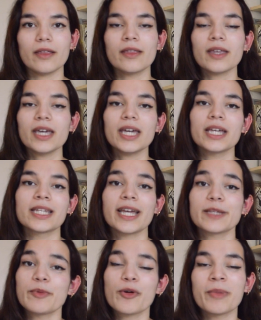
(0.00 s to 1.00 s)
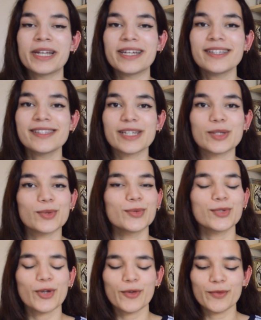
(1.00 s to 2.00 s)
The next book on my list is
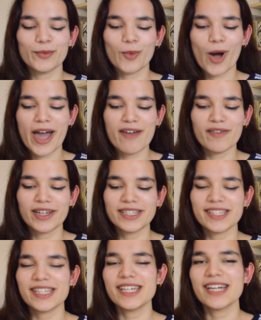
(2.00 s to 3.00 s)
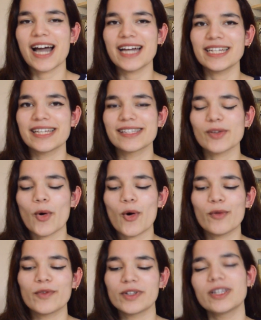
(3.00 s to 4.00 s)
also YA fantasy, and it's
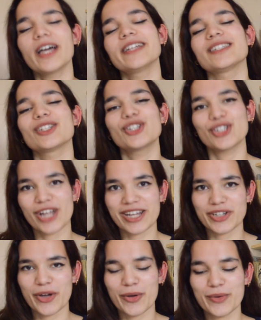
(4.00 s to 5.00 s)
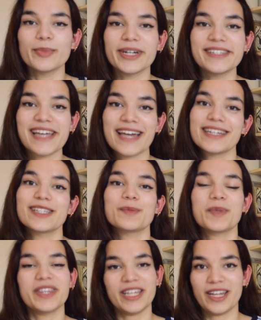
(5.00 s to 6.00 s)
Of Light and Shadow by Tanaz
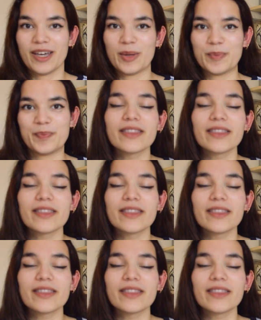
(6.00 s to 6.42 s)
Bathina.